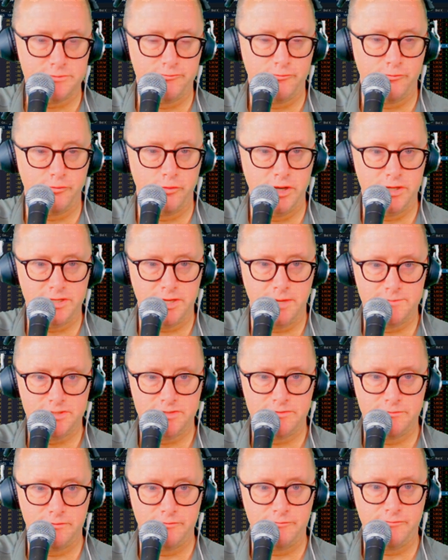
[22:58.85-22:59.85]
40
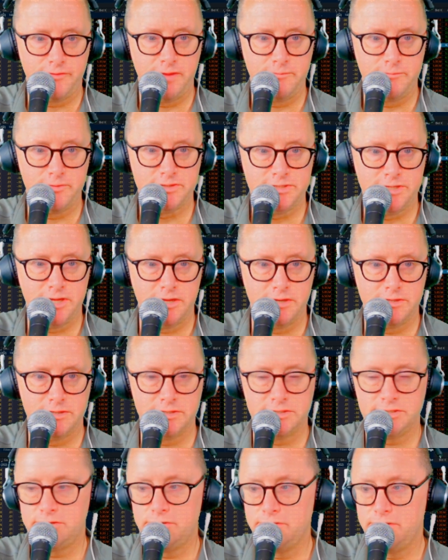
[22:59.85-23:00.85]
times 5%
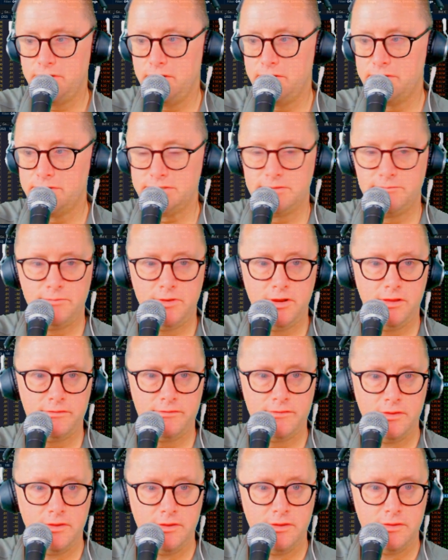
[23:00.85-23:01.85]
is $2 a
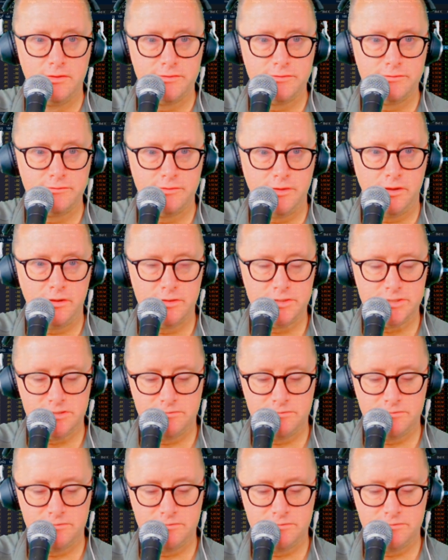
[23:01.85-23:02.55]
month. $2 a